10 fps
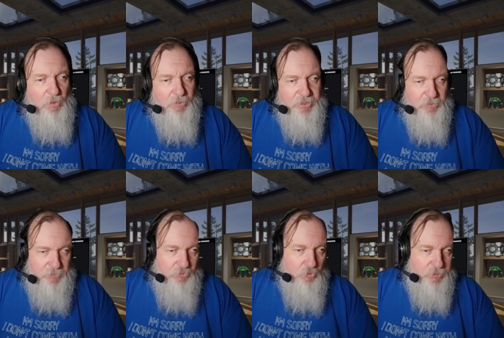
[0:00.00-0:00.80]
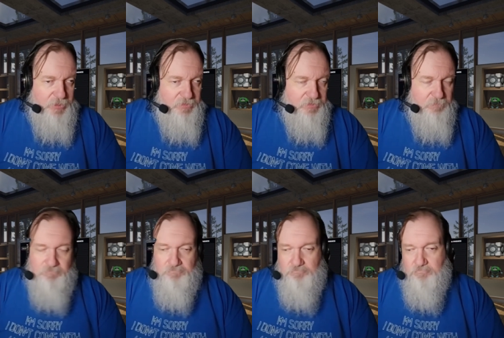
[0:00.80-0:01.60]
audio recordings
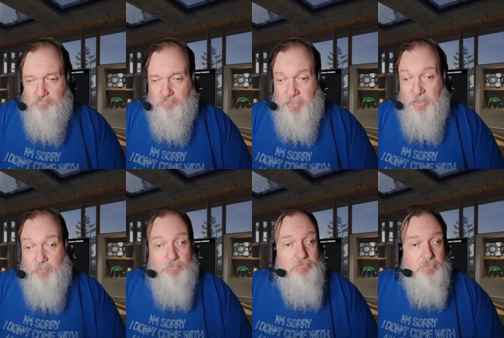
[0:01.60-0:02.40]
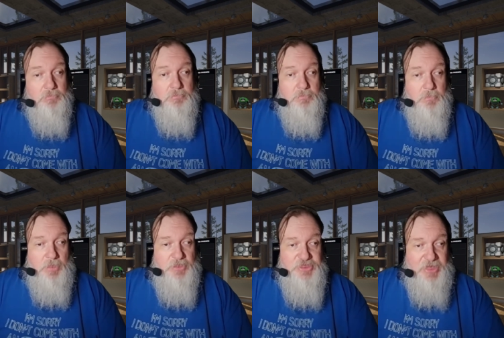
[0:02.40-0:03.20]
here
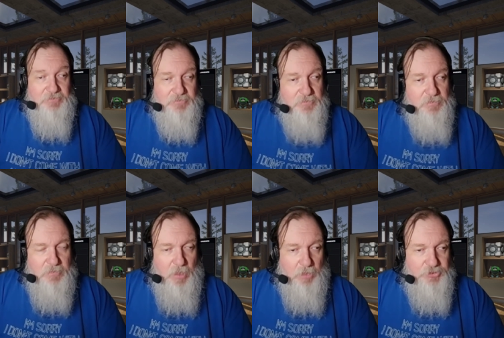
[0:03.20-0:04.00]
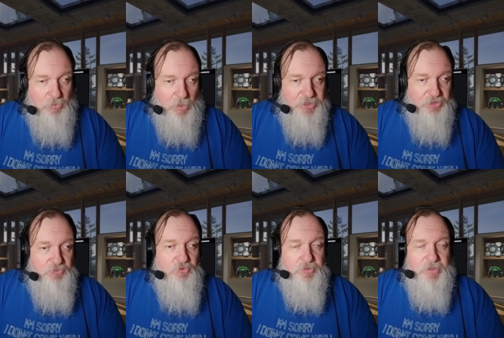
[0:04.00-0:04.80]
on the channel. I'll do audio
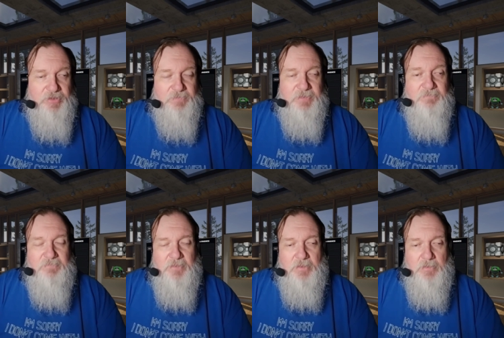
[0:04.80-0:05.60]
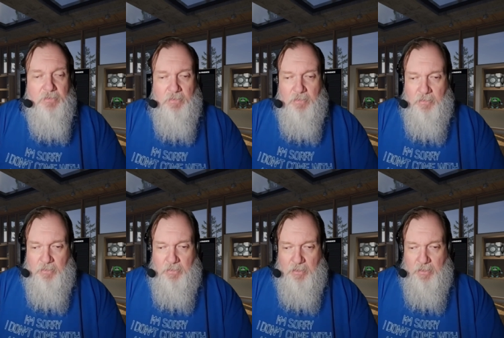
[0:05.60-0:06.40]
recordings of them.
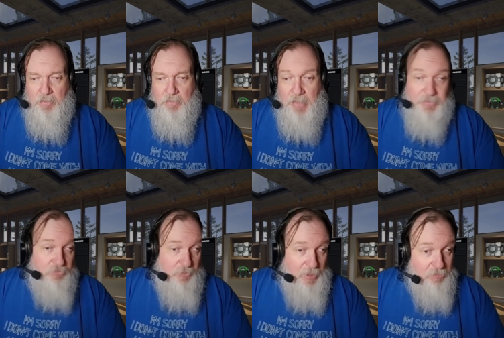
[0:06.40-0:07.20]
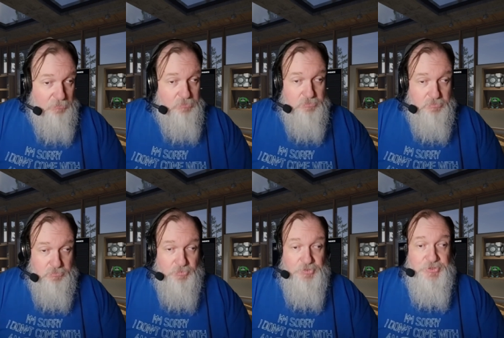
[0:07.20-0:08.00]
Uh, I don't know how
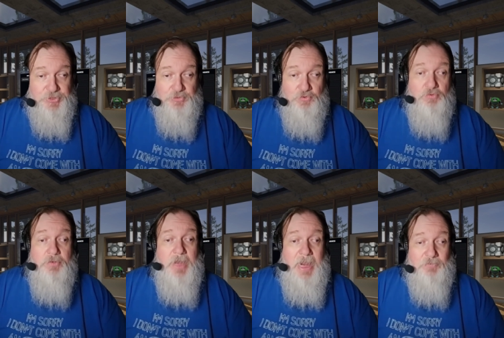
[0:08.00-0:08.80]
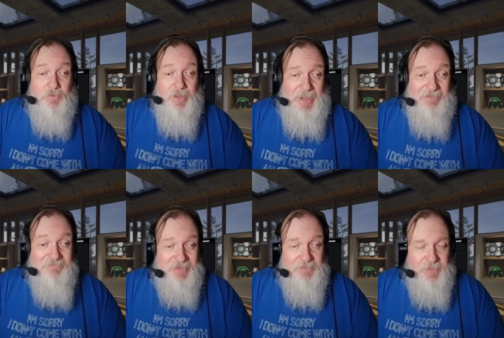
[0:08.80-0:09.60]
soon I will have
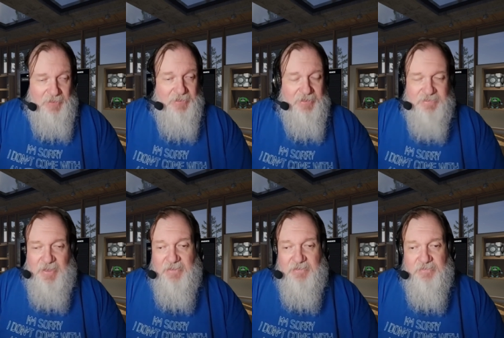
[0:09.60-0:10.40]
anything like that.